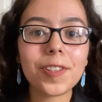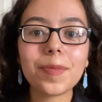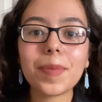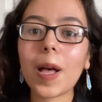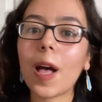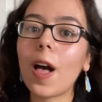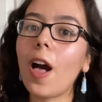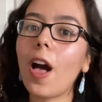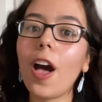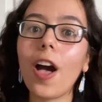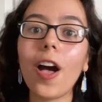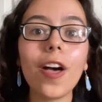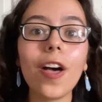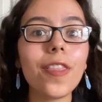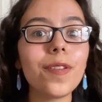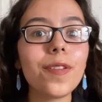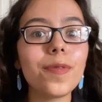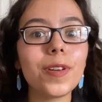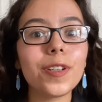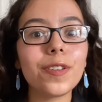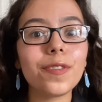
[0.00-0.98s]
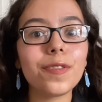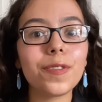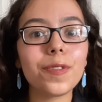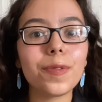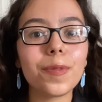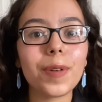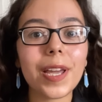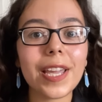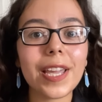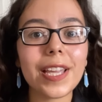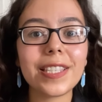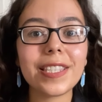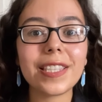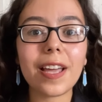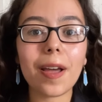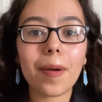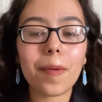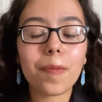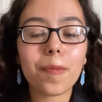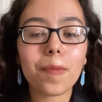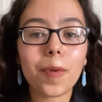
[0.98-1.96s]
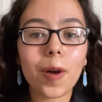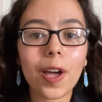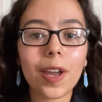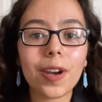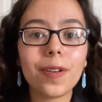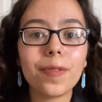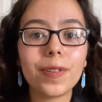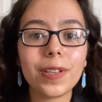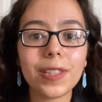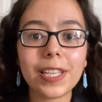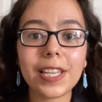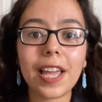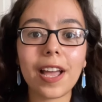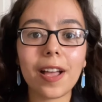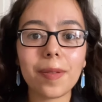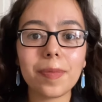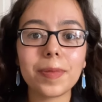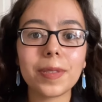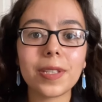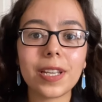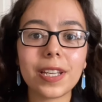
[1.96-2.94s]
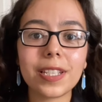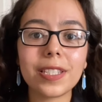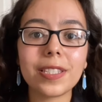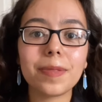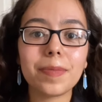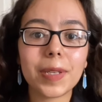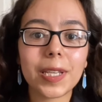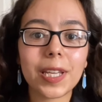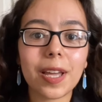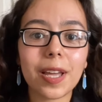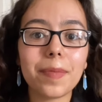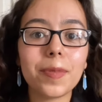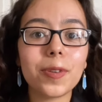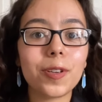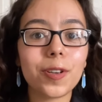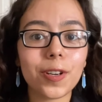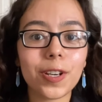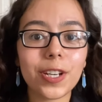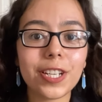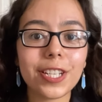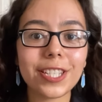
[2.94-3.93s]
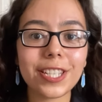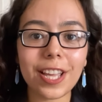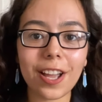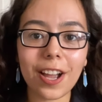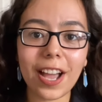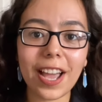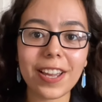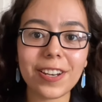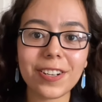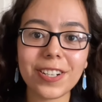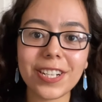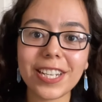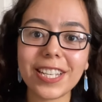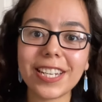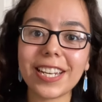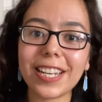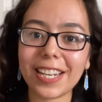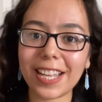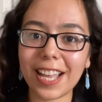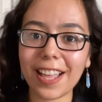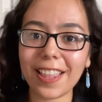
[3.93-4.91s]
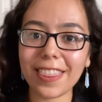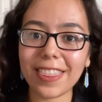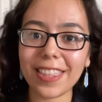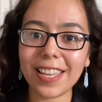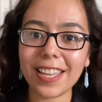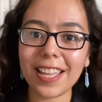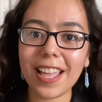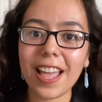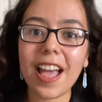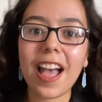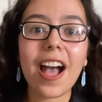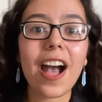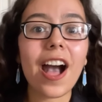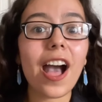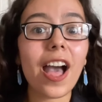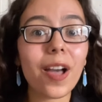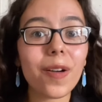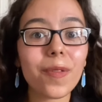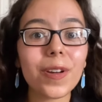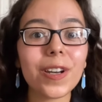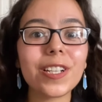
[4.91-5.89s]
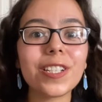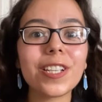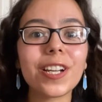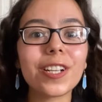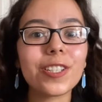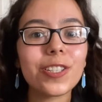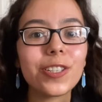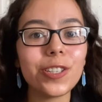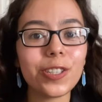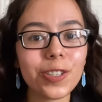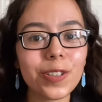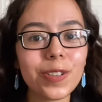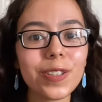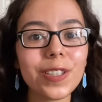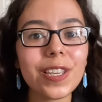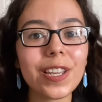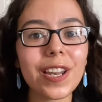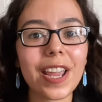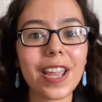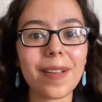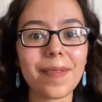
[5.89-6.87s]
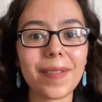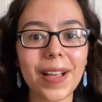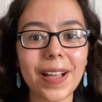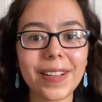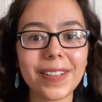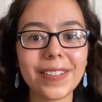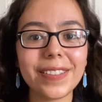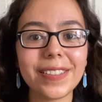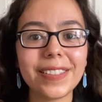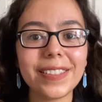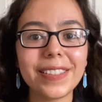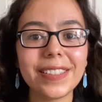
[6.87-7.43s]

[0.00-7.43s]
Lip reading: about all the wonderful ways that water really helps us become nourished, hydrated, and healthy, I want to talk to you today about